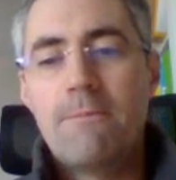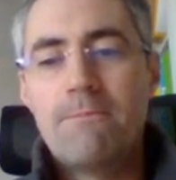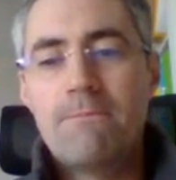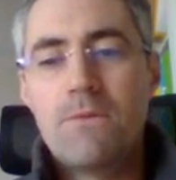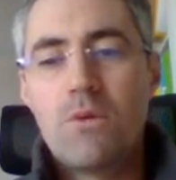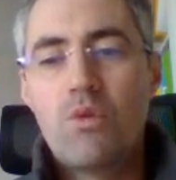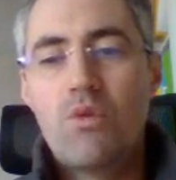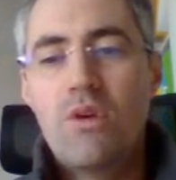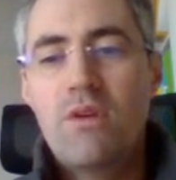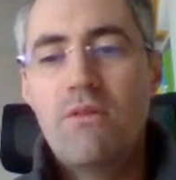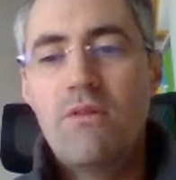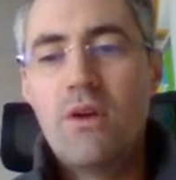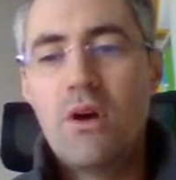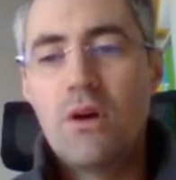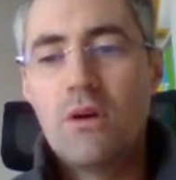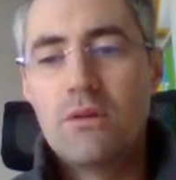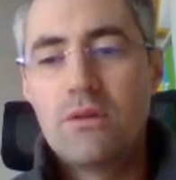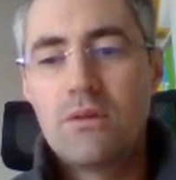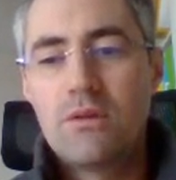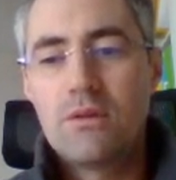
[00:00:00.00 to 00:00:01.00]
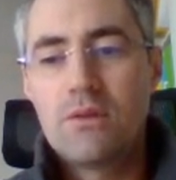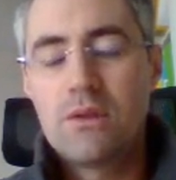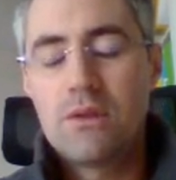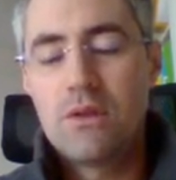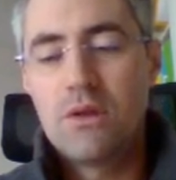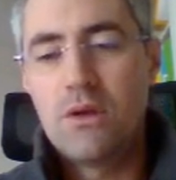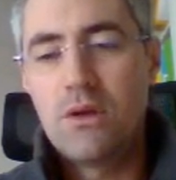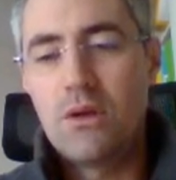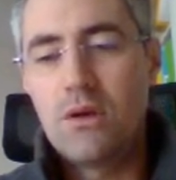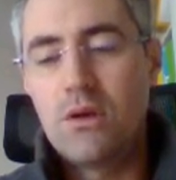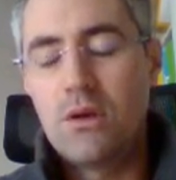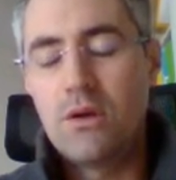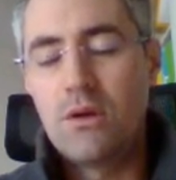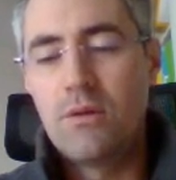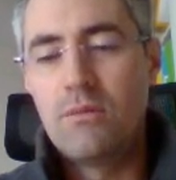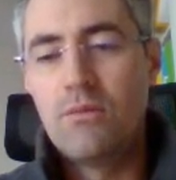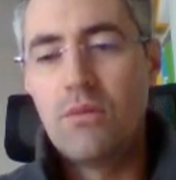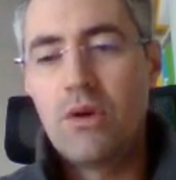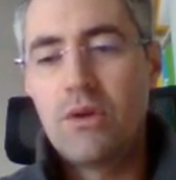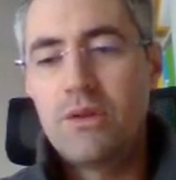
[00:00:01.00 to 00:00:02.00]
without
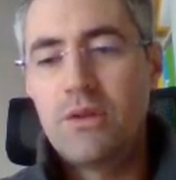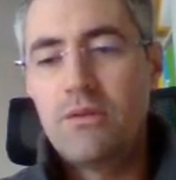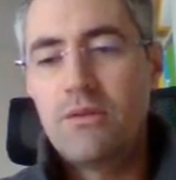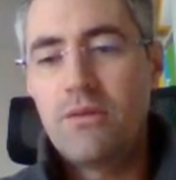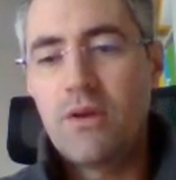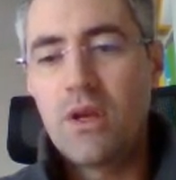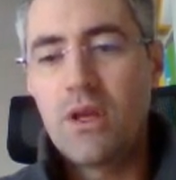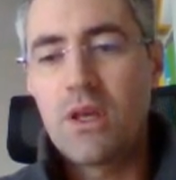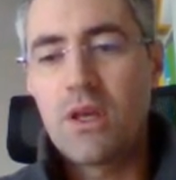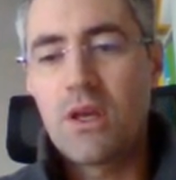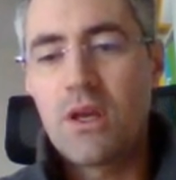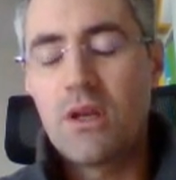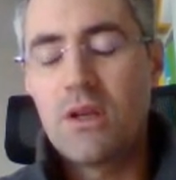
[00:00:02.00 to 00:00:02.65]
modifying,